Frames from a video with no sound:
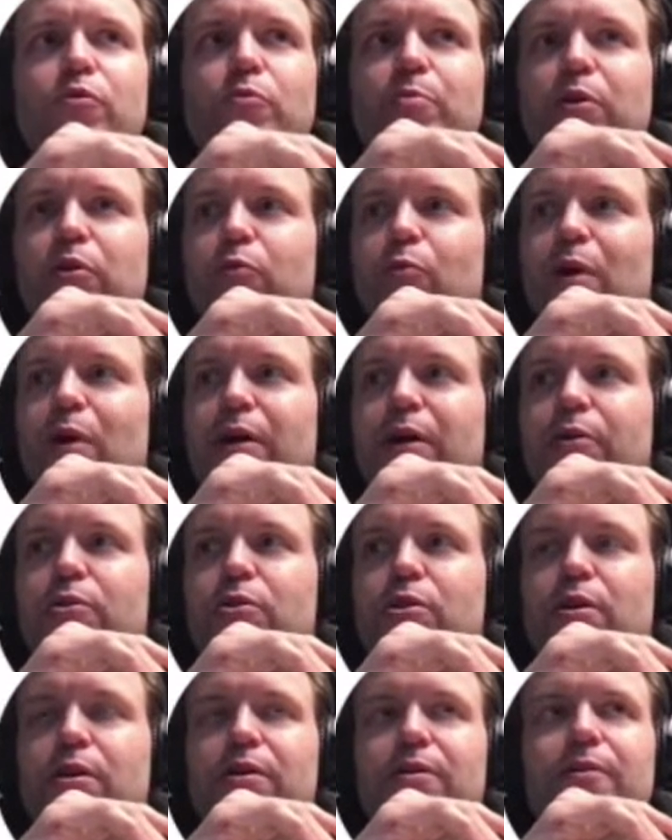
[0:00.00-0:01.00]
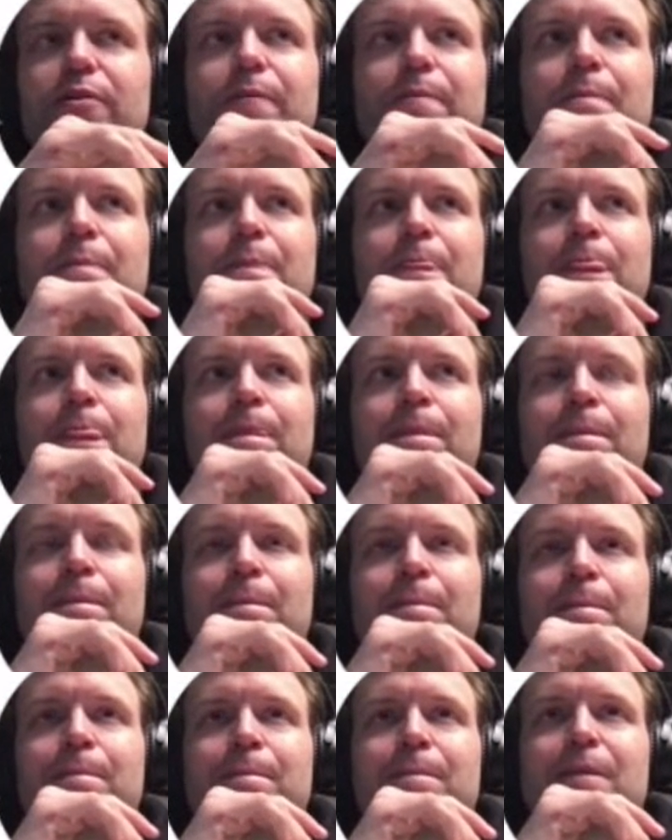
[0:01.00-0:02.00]
wires,
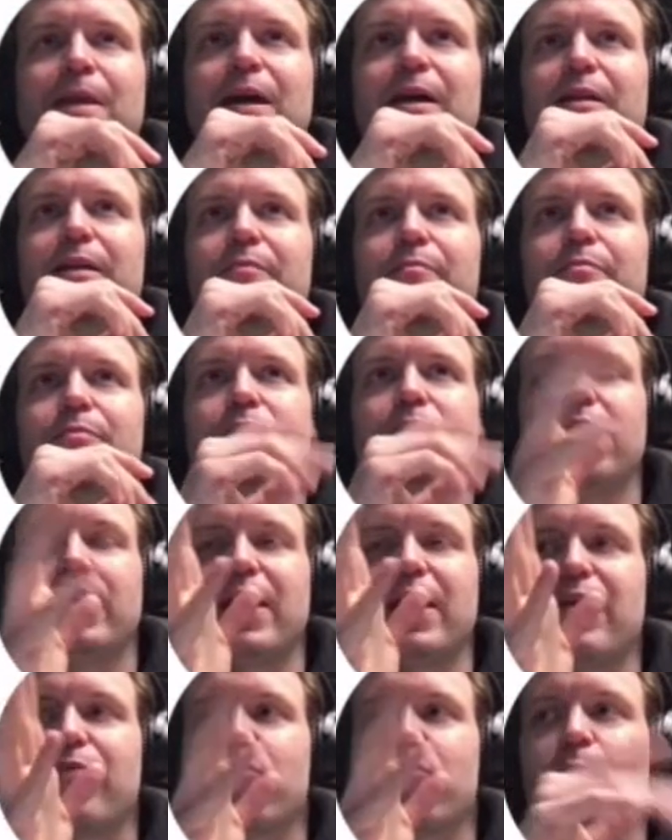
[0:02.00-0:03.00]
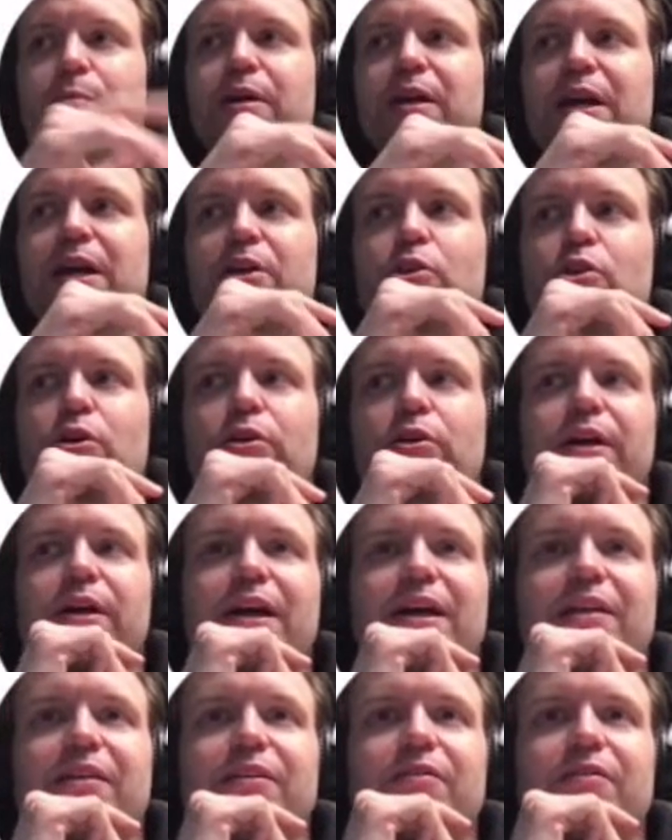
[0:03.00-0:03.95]
and have some cash on hand.